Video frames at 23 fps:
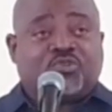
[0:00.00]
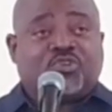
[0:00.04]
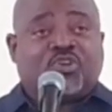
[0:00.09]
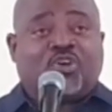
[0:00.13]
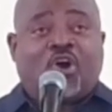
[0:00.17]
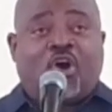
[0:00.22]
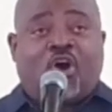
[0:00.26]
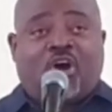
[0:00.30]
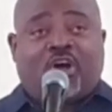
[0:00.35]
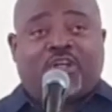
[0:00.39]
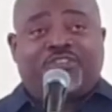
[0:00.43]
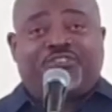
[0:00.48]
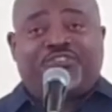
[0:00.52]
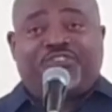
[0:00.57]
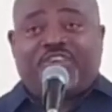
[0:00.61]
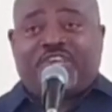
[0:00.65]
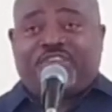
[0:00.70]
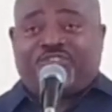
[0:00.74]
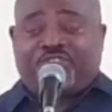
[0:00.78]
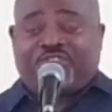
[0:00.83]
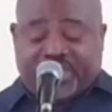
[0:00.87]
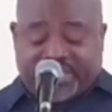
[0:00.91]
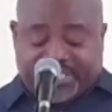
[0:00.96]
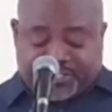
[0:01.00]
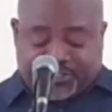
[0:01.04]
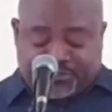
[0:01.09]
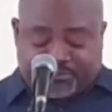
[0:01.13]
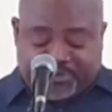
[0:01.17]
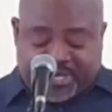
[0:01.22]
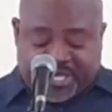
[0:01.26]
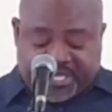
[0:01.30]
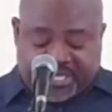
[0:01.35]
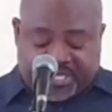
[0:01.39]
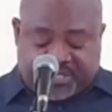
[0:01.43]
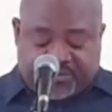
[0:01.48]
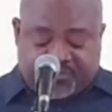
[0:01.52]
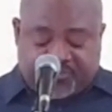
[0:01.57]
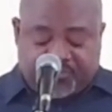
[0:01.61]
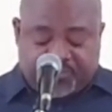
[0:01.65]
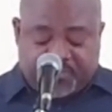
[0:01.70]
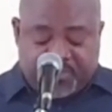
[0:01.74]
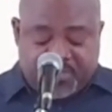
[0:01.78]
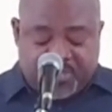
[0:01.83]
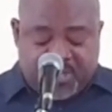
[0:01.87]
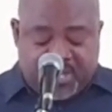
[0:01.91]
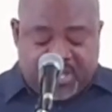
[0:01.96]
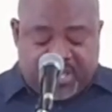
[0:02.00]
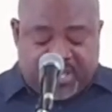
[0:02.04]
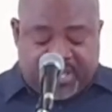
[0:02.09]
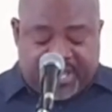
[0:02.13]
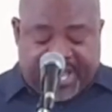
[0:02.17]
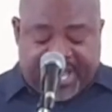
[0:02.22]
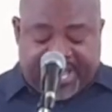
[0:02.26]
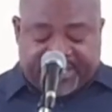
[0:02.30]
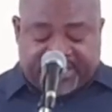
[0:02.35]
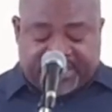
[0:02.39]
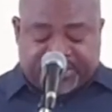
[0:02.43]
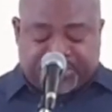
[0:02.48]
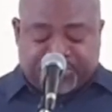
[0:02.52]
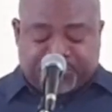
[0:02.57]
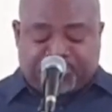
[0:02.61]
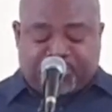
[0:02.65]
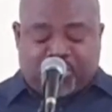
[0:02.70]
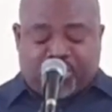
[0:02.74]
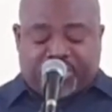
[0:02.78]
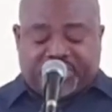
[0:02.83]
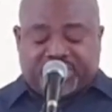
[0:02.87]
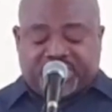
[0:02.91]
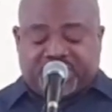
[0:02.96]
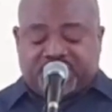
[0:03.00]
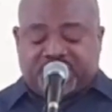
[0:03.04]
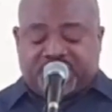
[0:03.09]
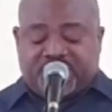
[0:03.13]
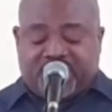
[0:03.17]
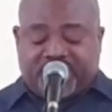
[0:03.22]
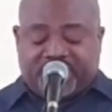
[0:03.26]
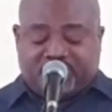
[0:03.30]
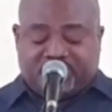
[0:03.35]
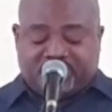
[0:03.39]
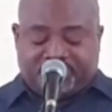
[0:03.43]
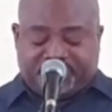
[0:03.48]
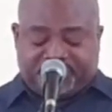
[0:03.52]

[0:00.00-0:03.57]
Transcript: God changing his mind at this point in time.